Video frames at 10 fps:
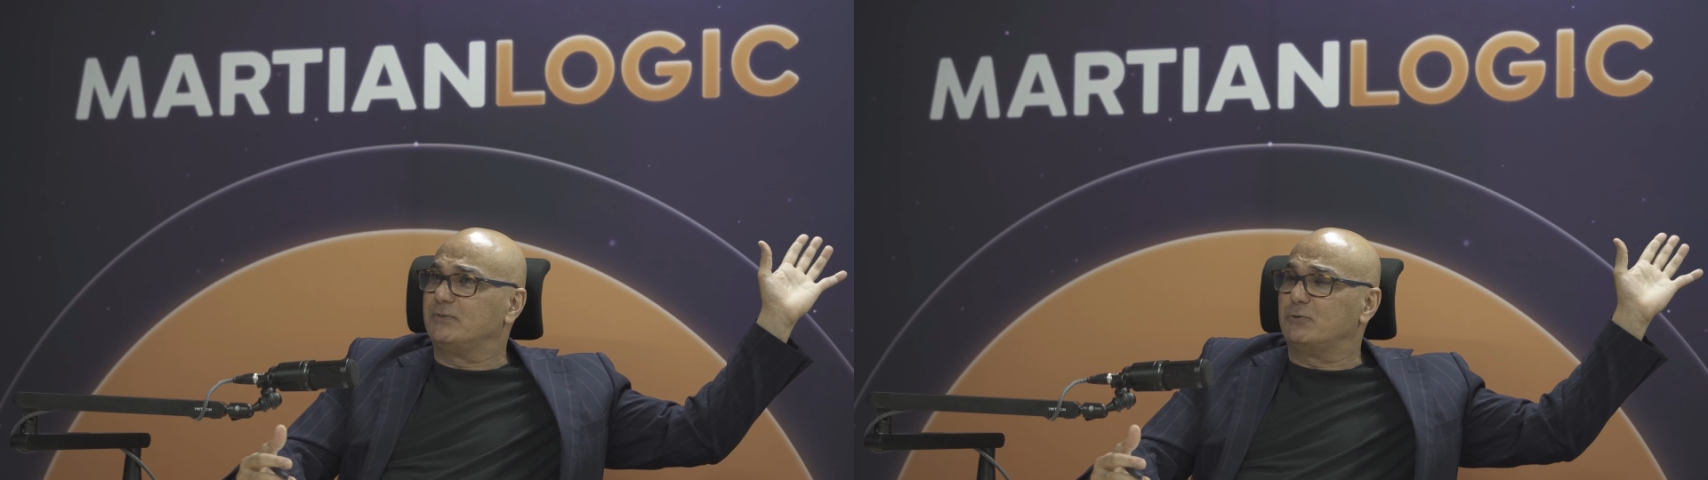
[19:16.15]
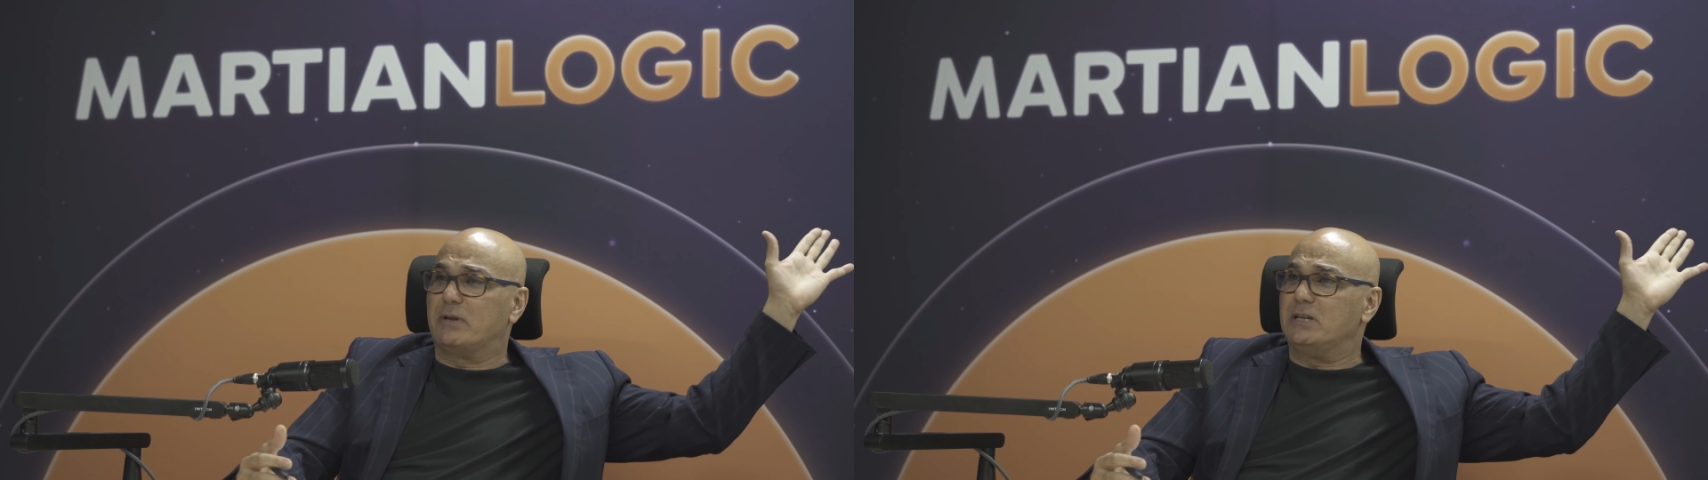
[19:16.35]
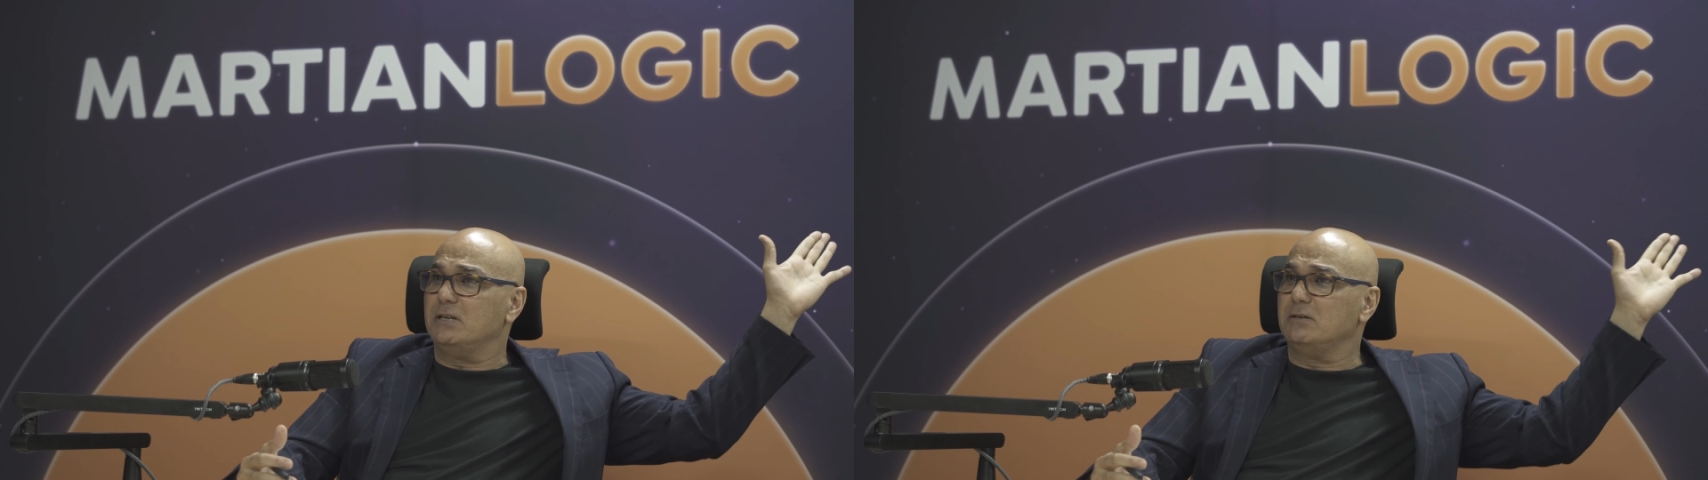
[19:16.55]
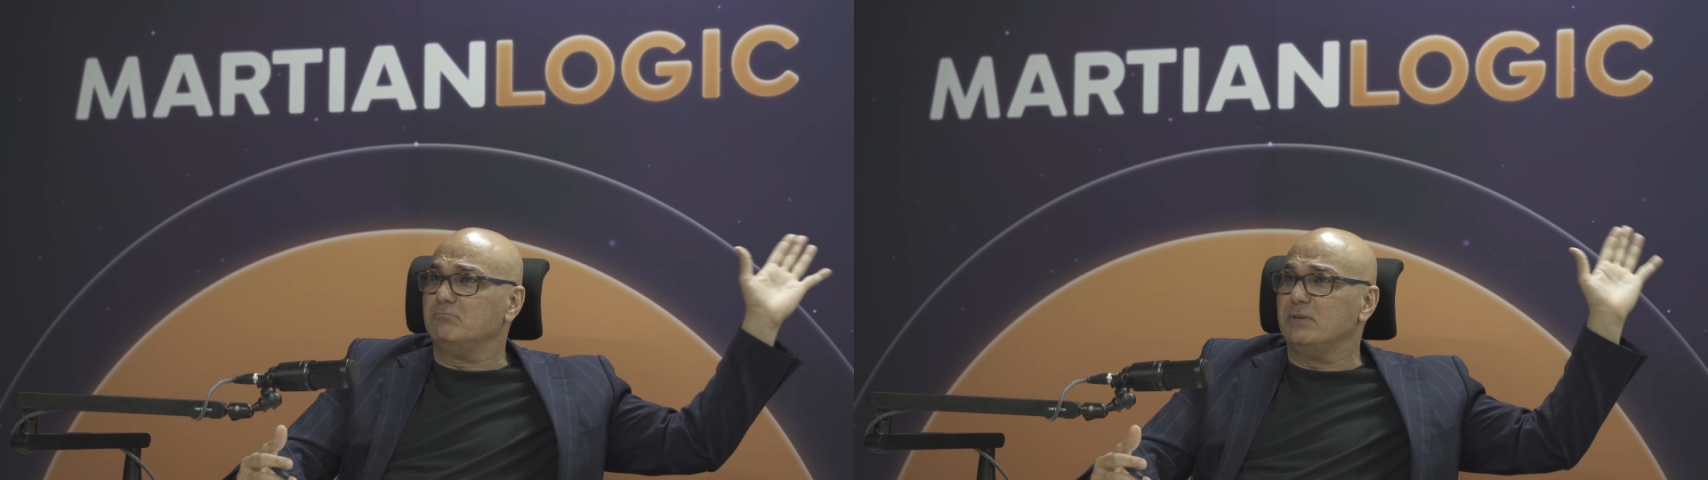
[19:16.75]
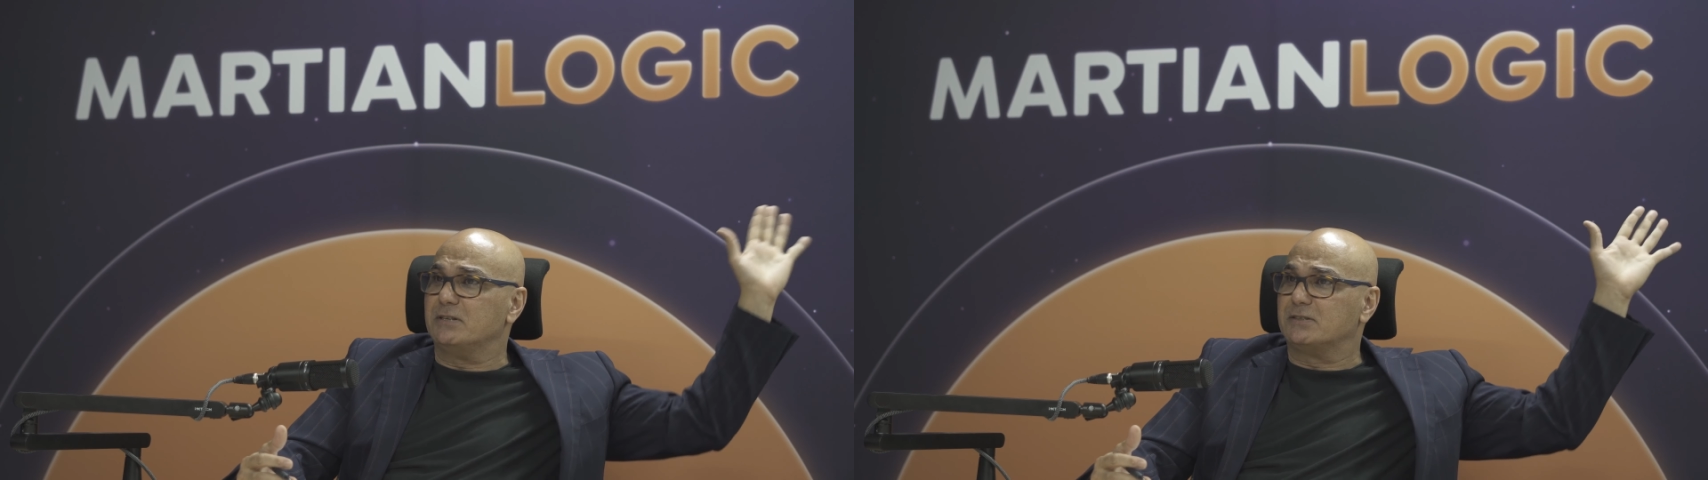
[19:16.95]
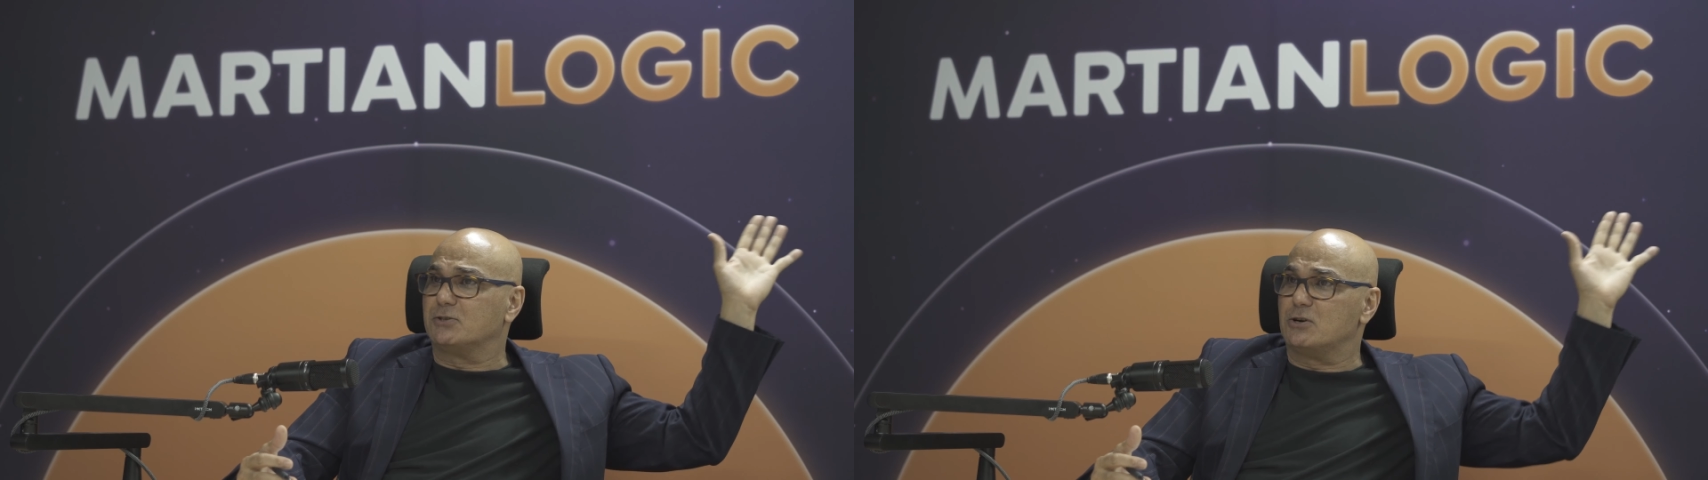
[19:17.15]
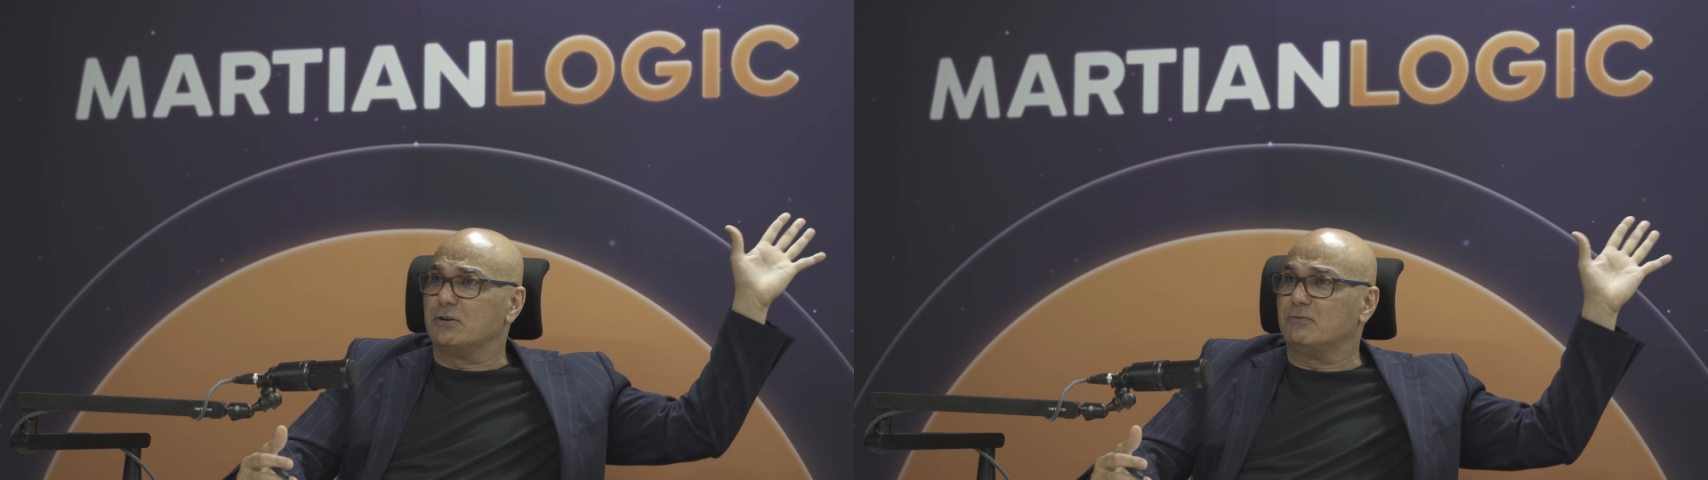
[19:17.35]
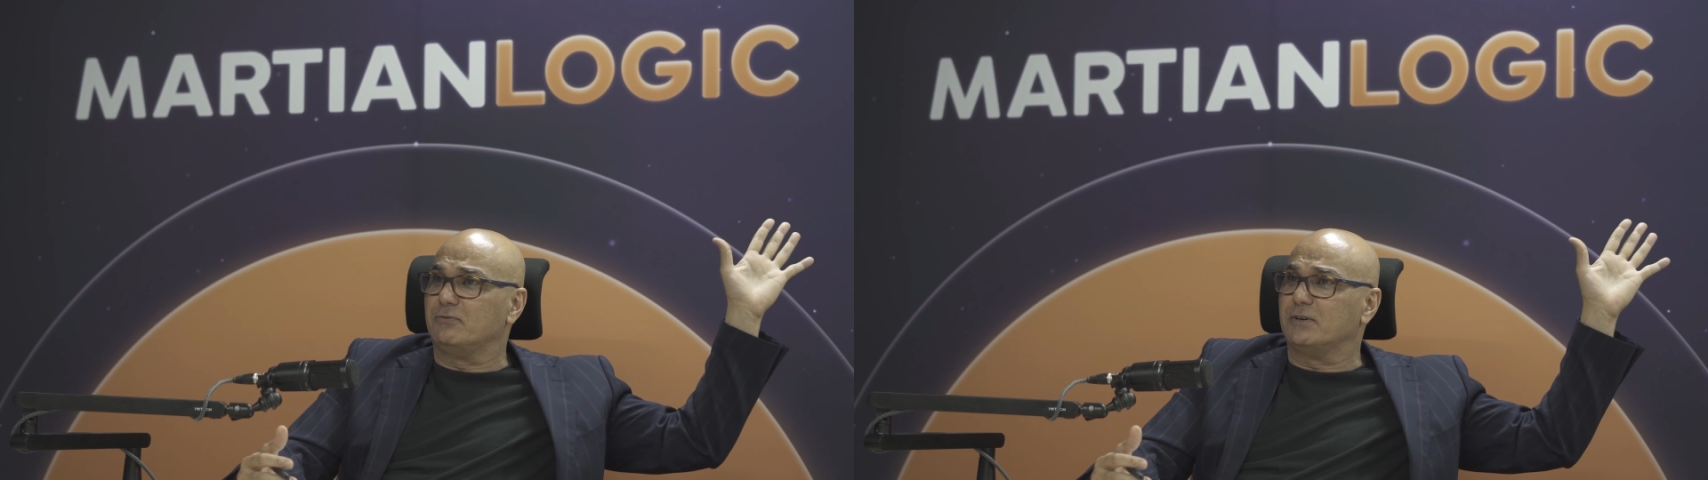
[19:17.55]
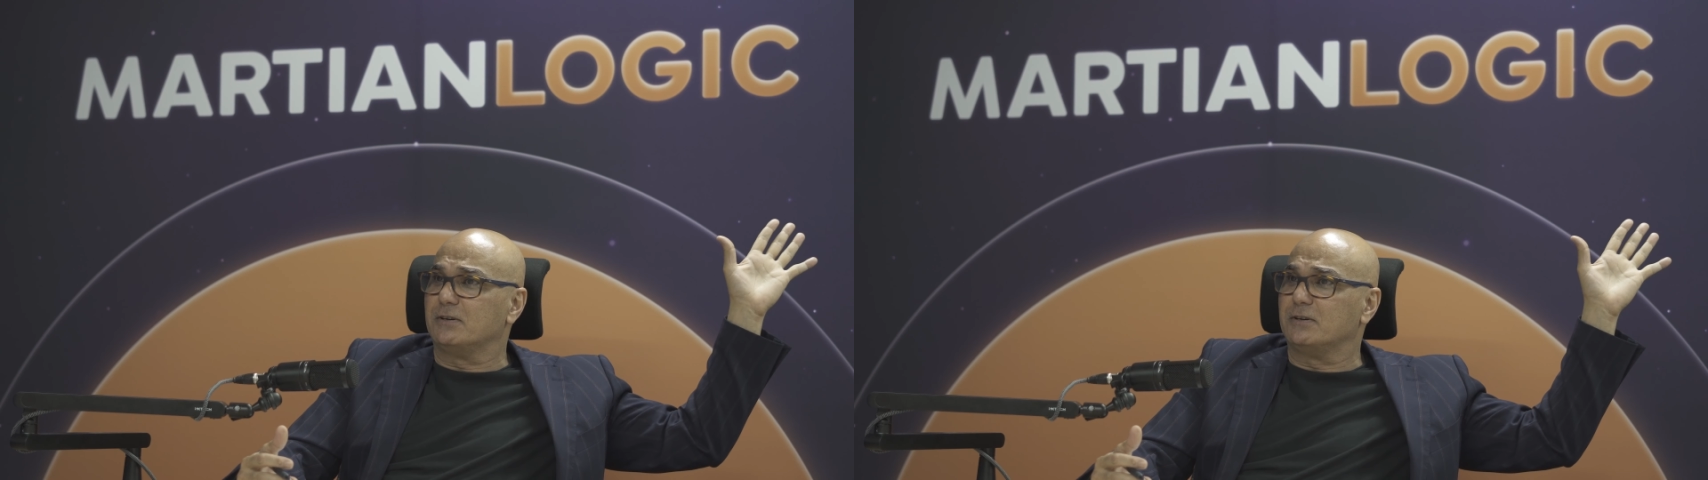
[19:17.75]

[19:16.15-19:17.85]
20 minutes drive